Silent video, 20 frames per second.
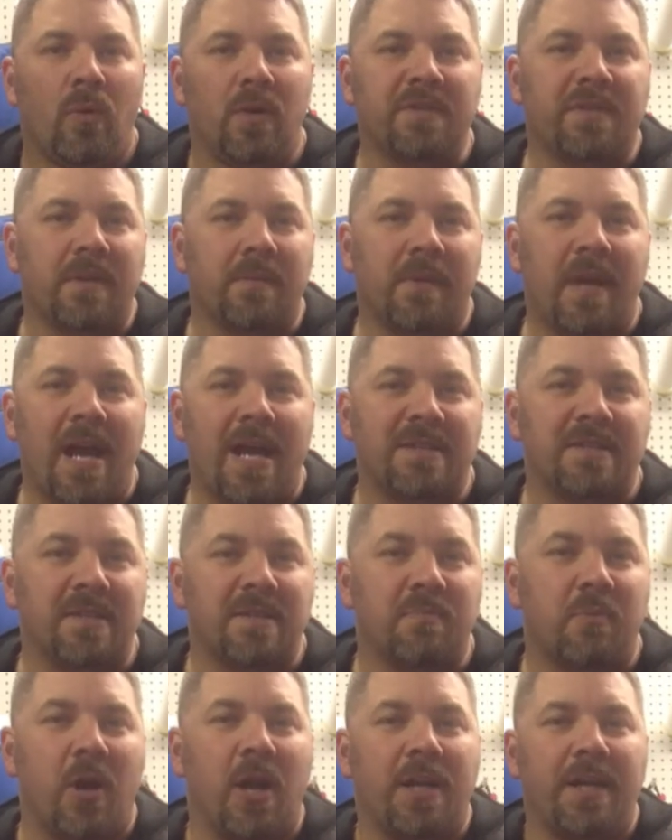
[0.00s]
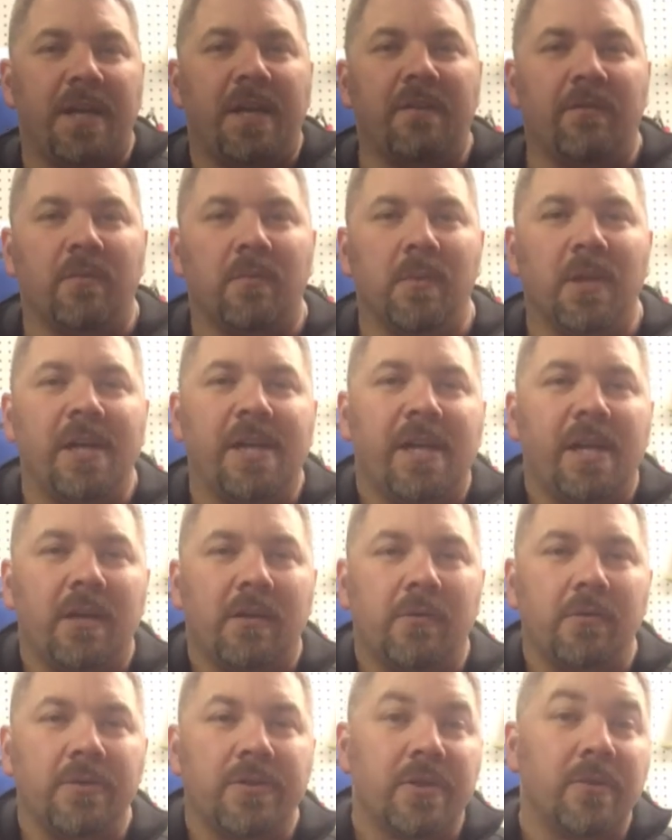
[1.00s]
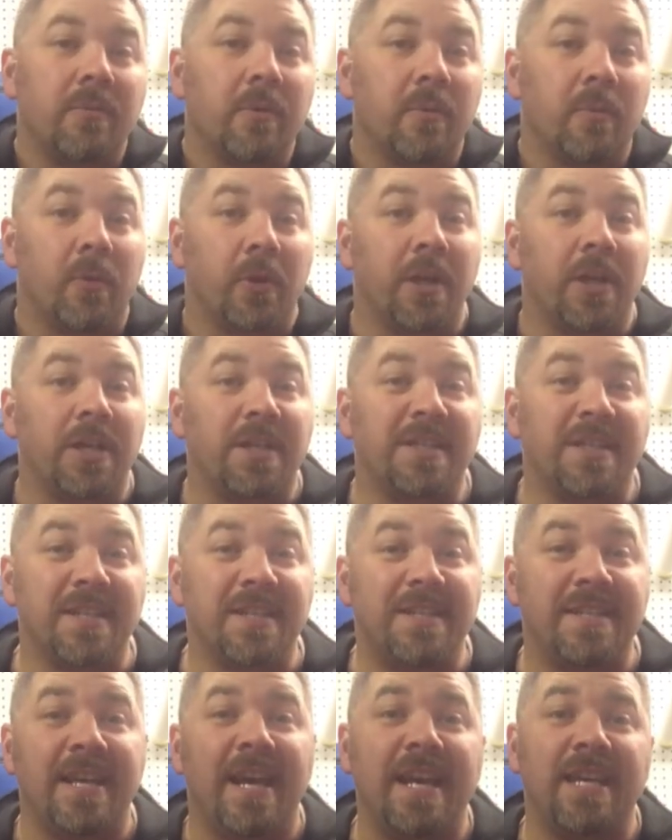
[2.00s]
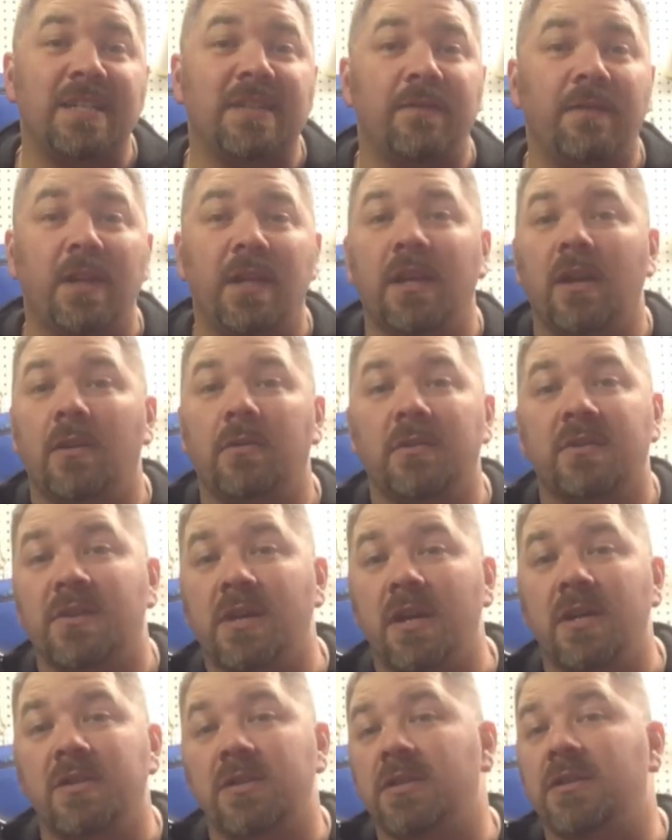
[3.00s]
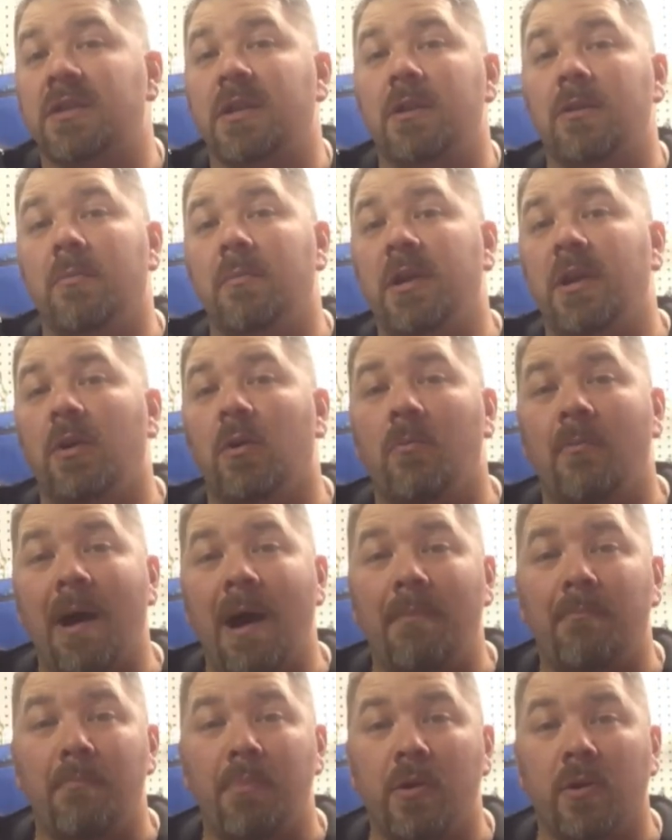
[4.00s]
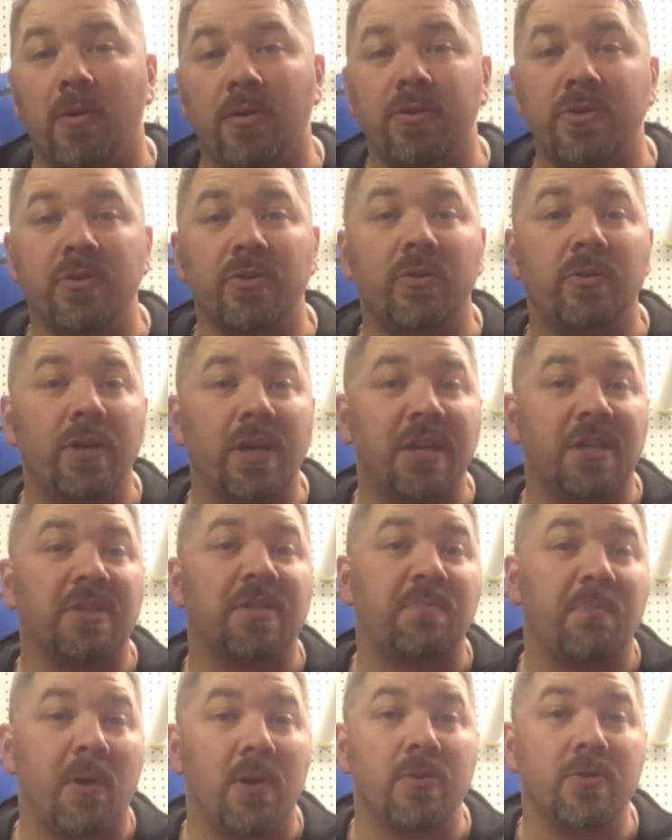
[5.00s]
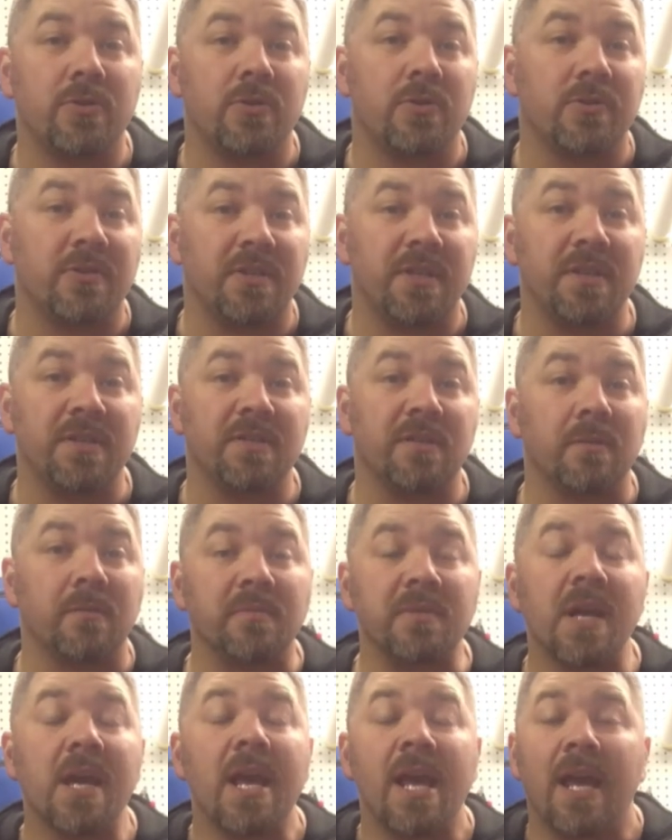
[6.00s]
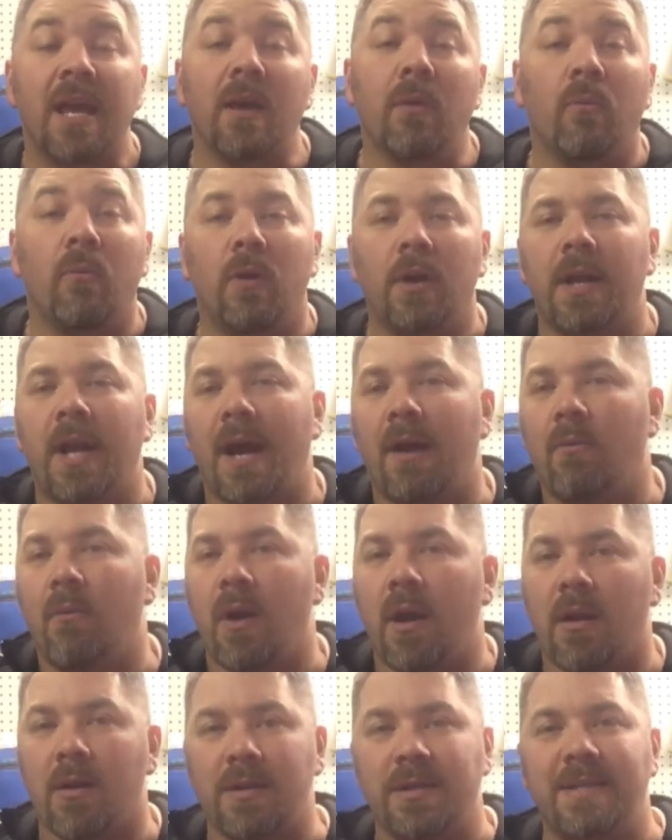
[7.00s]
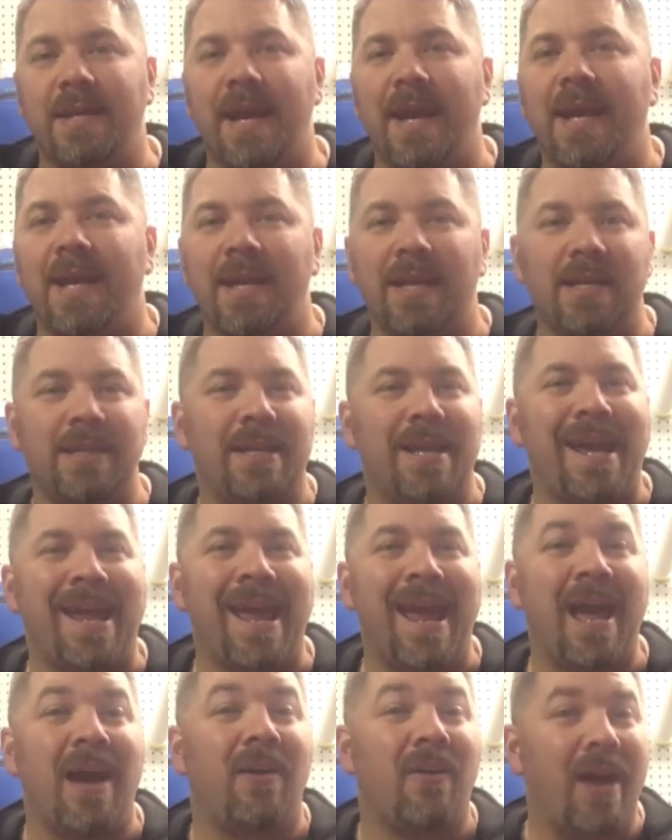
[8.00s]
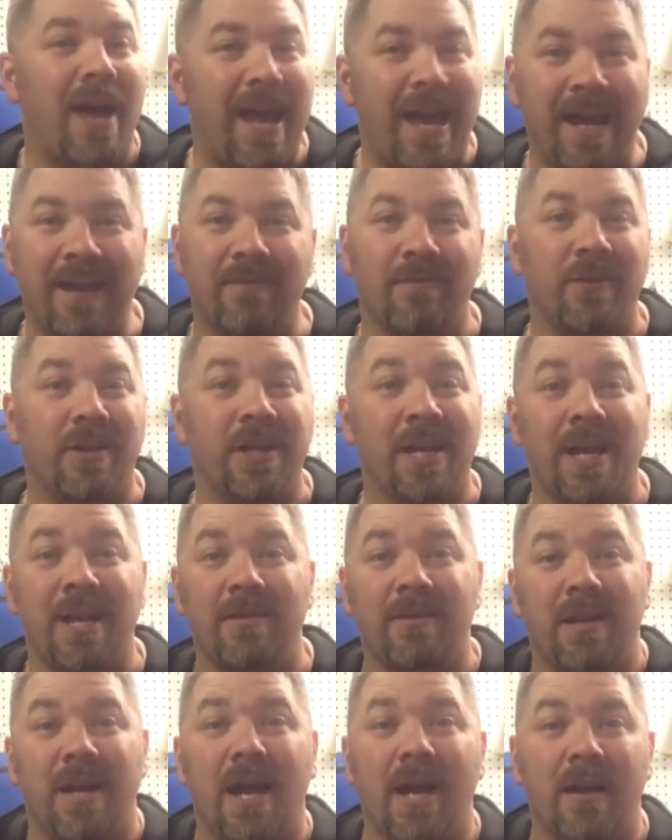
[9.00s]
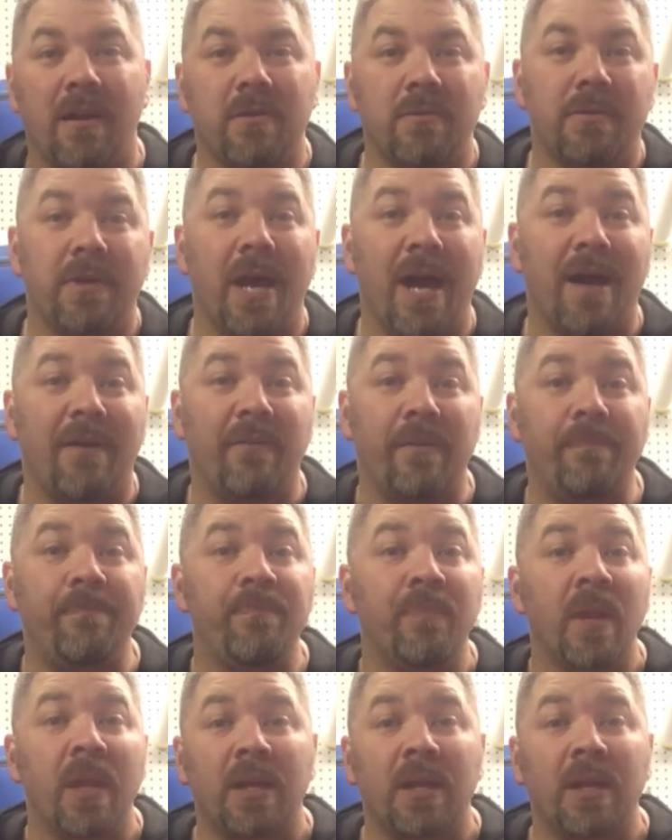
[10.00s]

What's up, guys? It's Brian again from Lake Hickory Scuba Marina. Today's video discussion is going to be on my personal exposure systems and what I wear day in, day out, every day that I go diving.